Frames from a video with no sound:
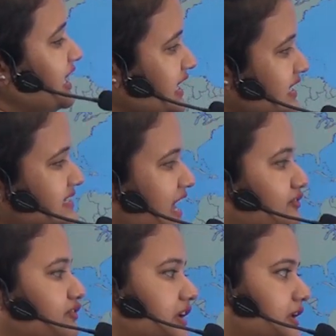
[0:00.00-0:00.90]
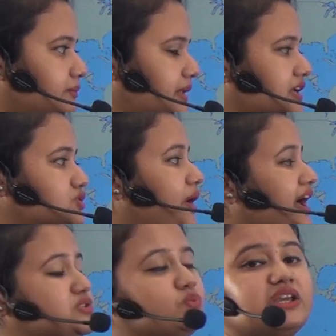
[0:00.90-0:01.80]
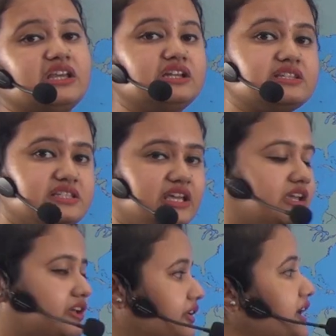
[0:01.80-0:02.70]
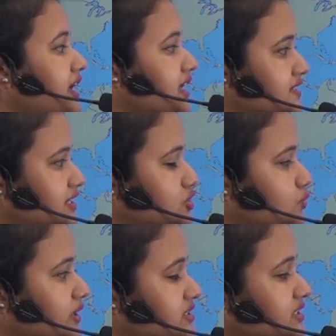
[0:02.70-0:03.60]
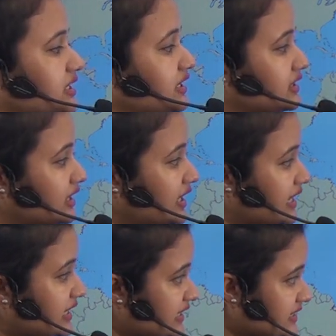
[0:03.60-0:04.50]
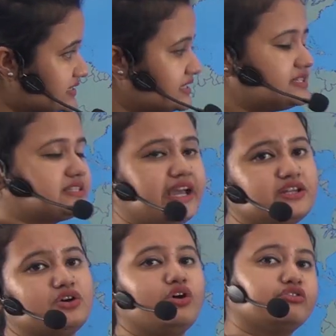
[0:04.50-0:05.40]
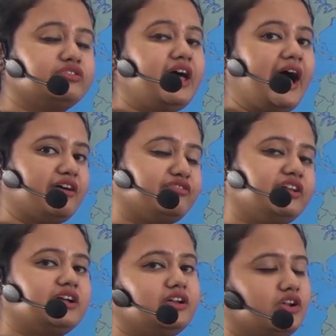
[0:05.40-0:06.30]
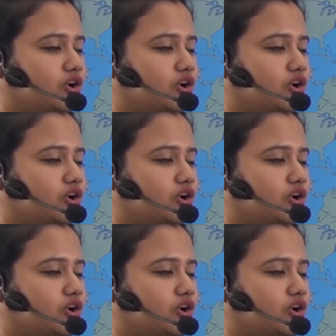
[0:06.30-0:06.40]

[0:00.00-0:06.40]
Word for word: East African Plateau as we can see here is situated in the eastern side of African